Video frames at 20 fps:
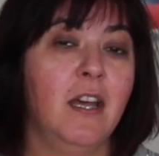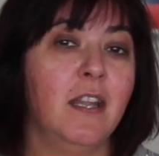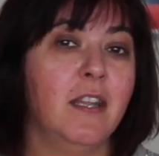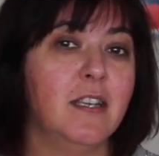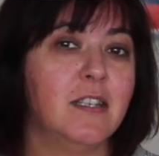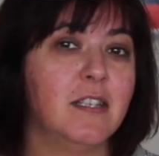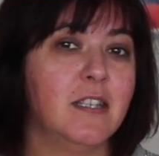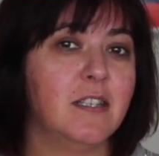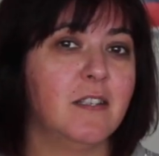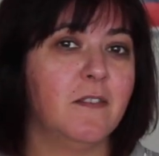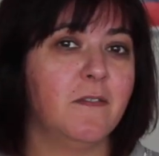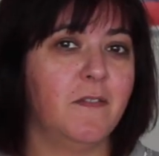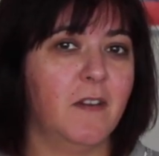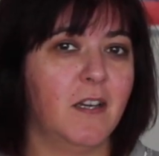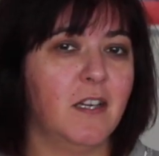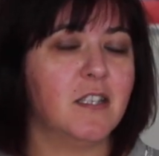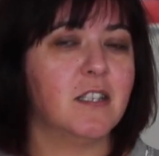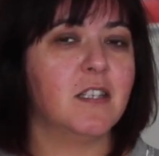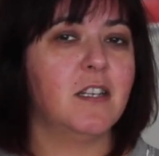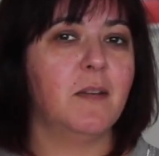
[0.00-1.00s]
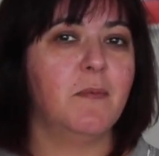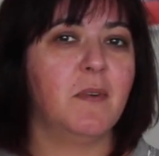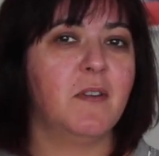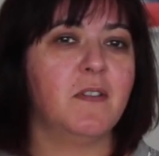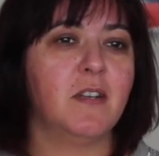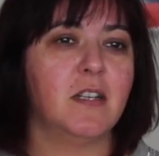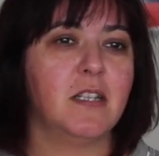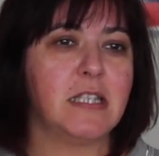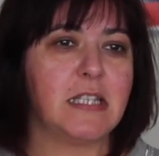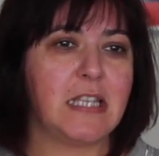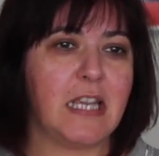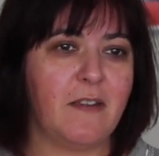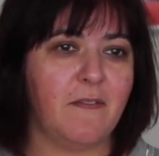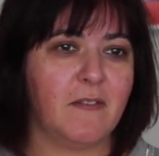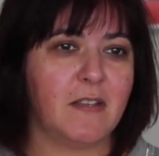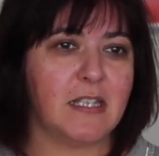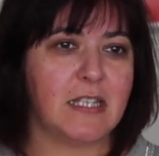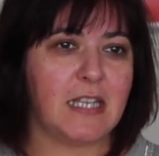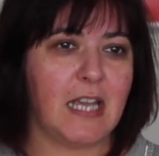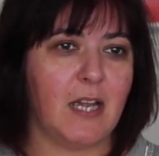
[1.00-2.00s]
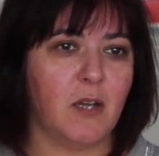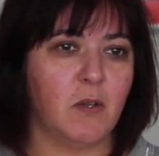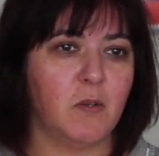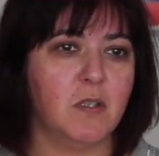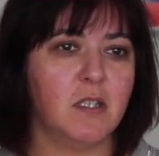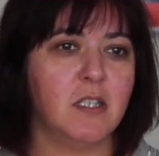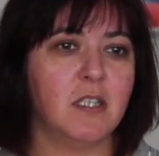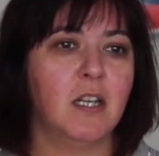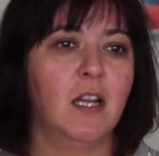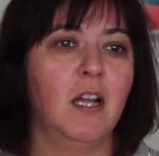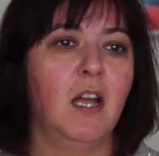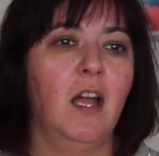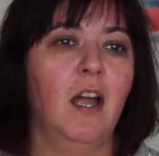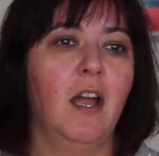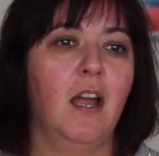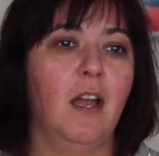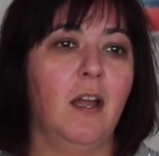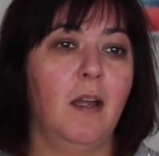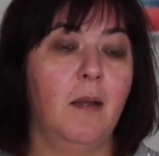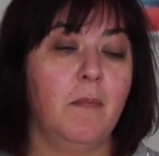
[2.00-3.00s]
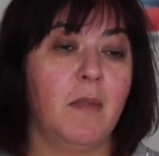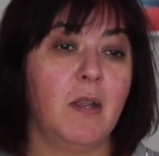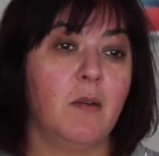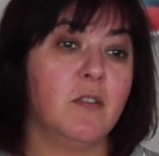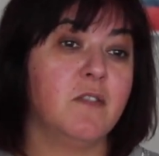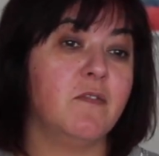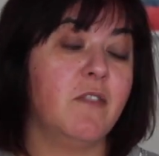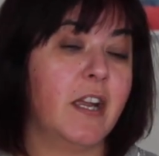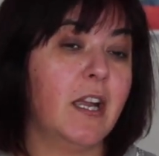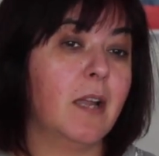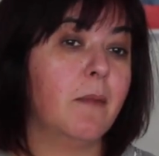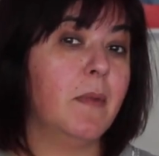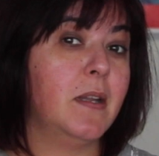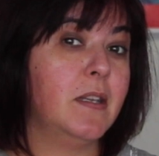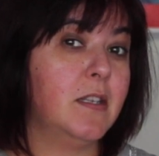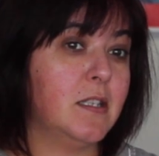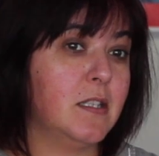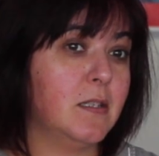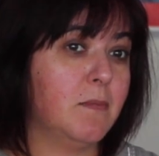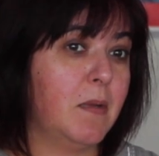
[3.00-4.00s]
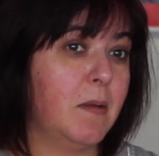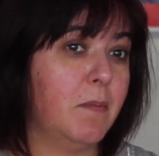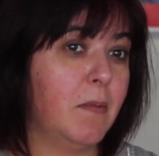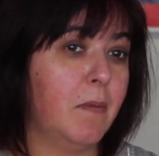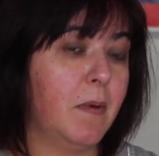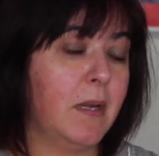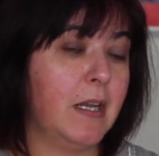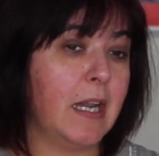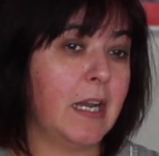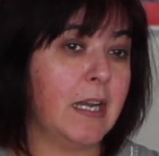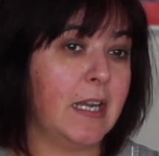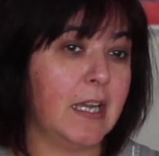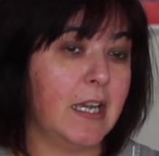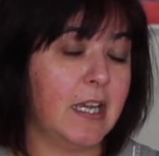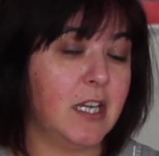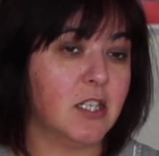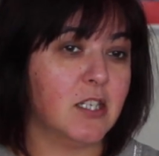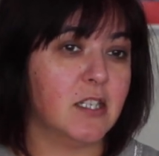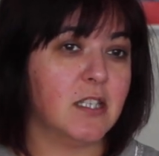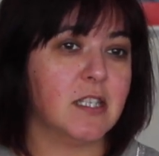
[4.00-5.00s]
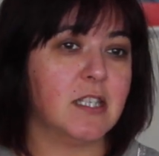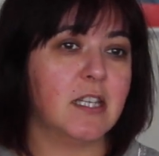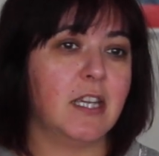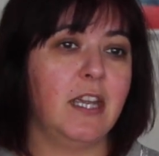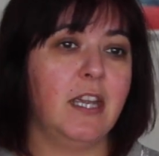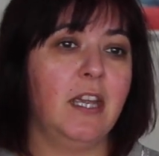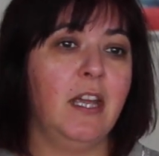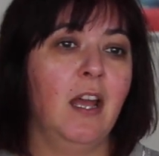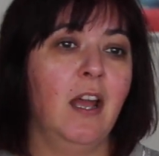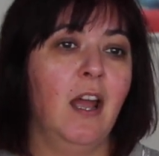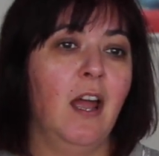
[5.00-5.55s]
This is the first time I've done Safe and Sound. It was recommended to me by my nanny agency.